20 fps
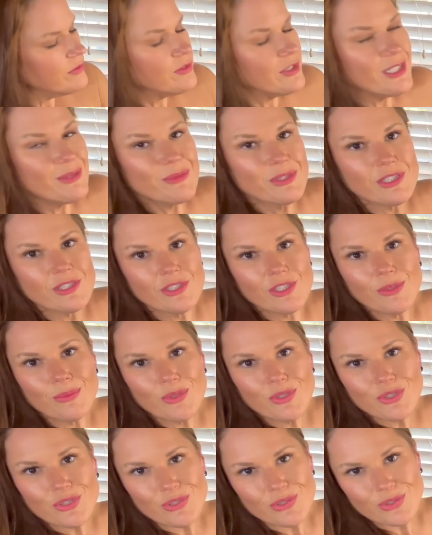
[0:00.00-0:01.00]
Family,
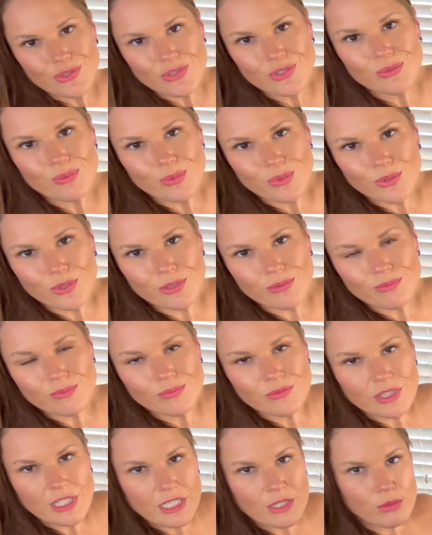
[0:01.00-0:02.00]
emotional support,
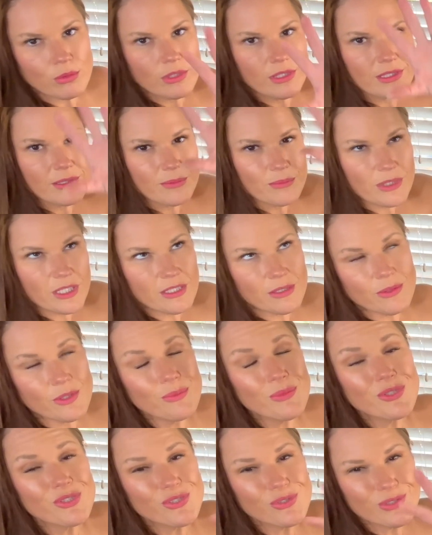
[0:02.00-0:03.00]

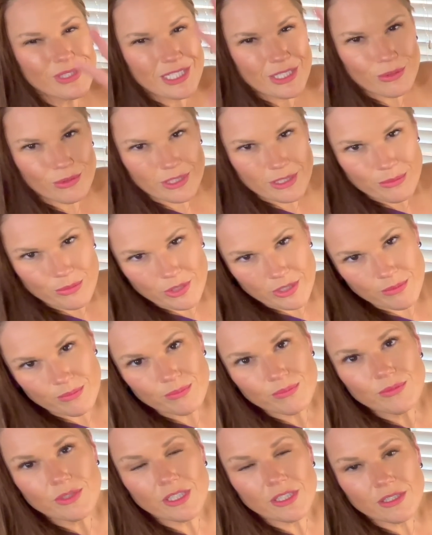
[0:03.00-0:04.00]
emotional equilibrium
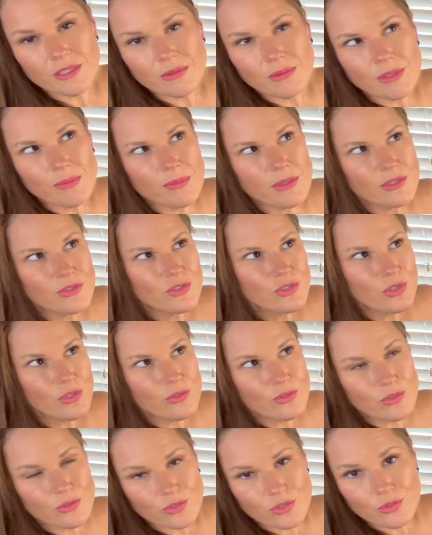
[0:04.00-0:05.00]
amongst all
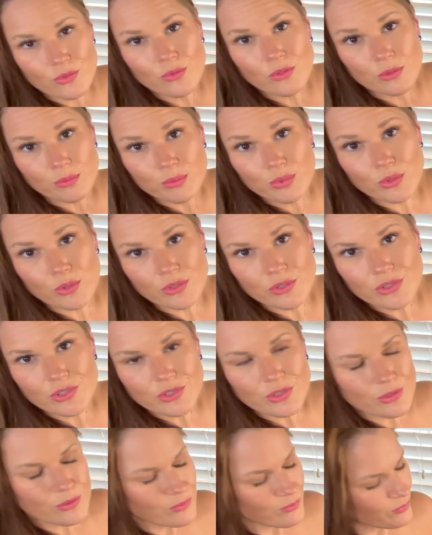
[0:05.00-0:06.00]
those who are important to
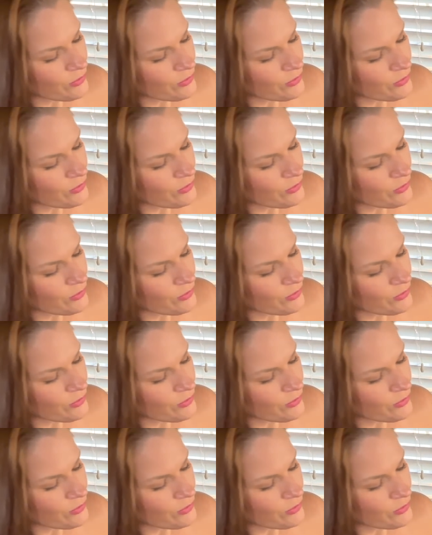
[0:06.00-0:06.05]
you.